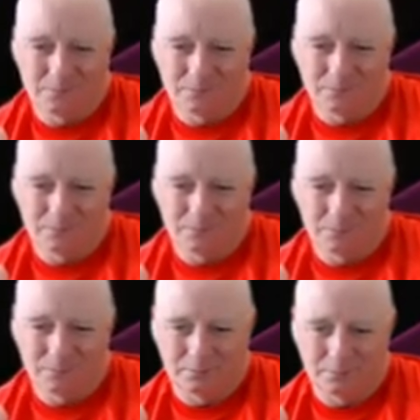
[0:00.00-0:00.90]

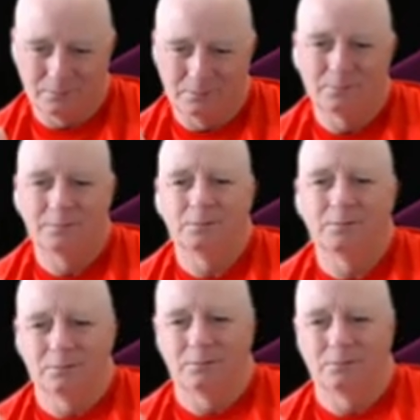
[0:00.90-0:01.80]

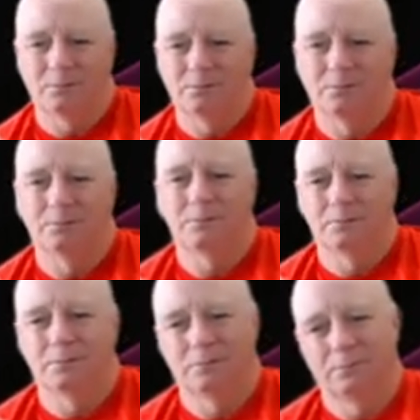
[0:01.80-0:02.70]

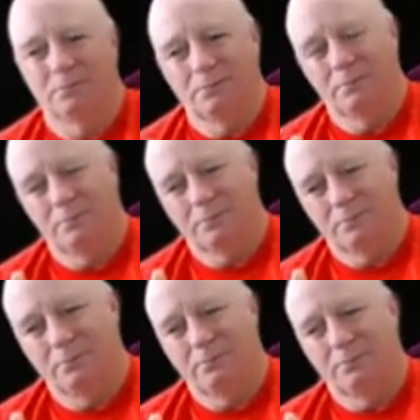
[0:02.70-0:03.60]

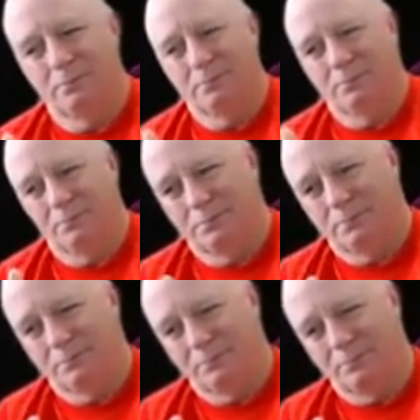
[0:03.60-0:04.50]

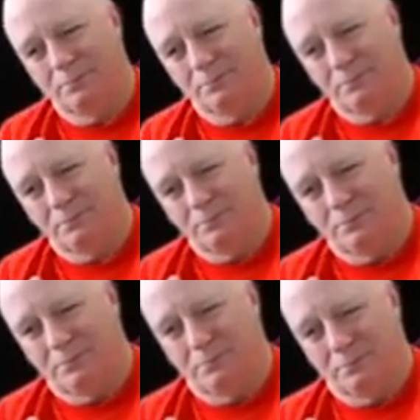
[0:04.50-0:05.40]

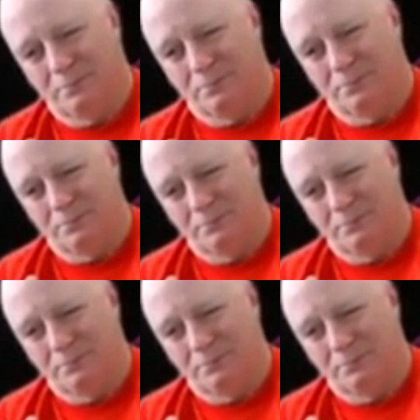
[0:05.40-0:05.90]
(not speaking)